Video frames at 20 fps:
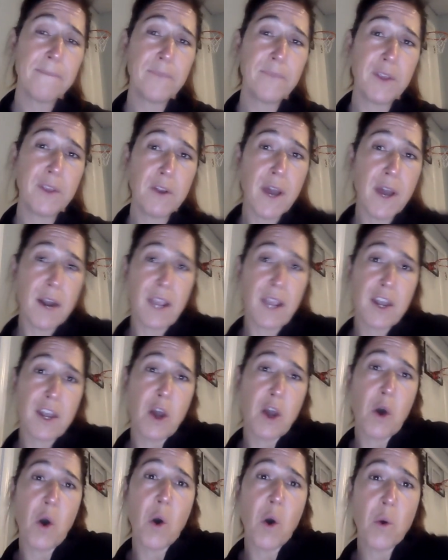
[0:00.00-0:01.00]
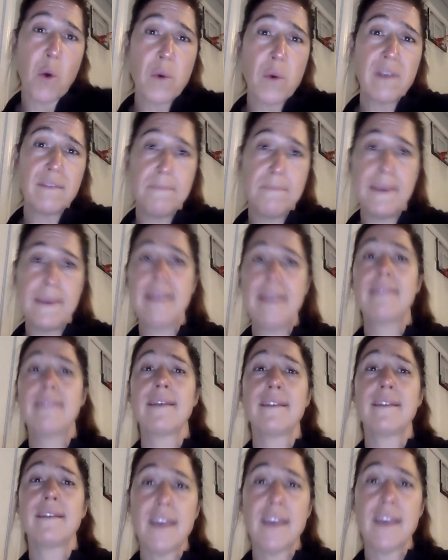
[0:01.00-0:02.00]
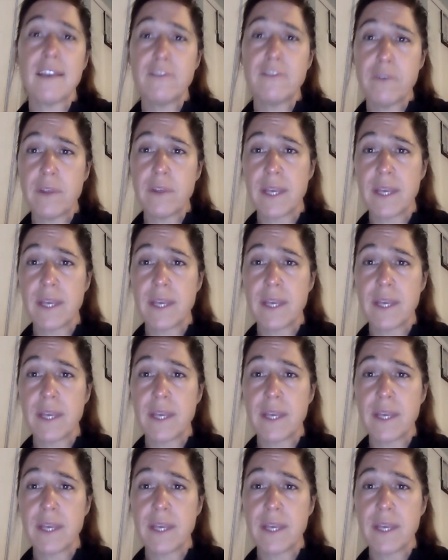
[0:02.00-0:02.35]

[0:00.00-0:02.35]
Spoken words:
you're not going to always be successful